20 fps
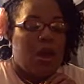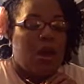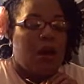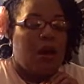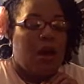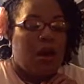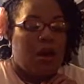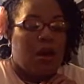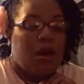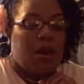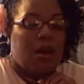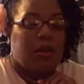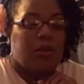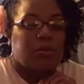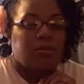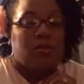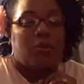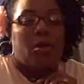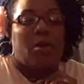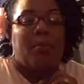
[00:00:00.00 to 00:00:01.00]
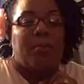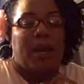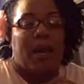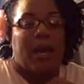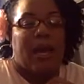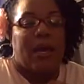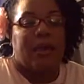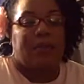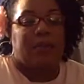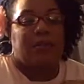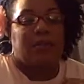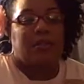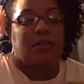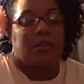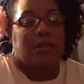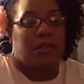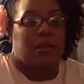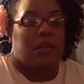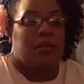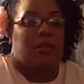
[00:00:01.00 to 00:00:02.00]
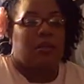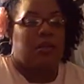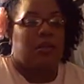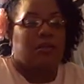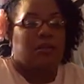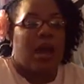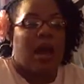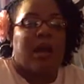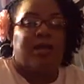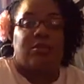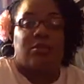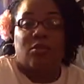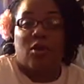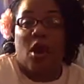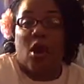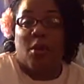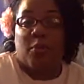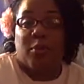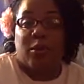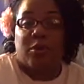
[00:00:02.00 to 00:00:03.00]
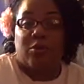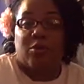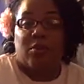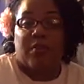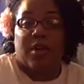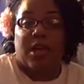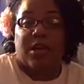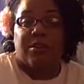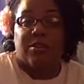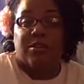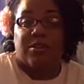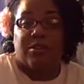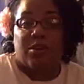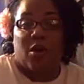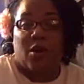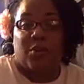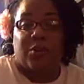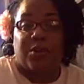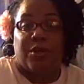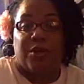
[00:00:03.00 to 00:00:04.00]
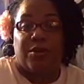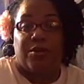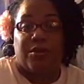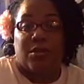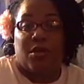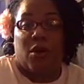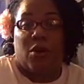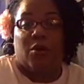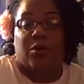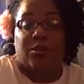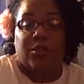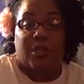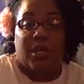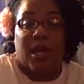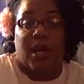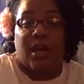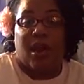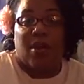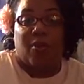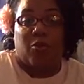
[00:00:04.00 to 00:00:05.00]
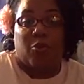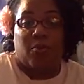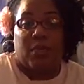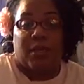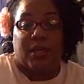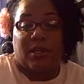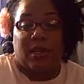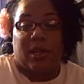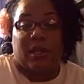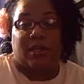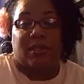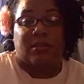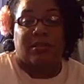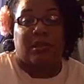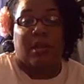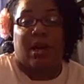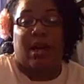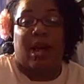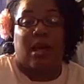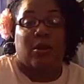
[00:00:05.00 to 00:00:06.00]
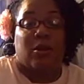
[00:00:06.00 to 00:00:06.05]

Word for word: Uh, the story behind this is I saw a picture of Angie Stone years ago, and she had an Afro Pick necklace, and okay.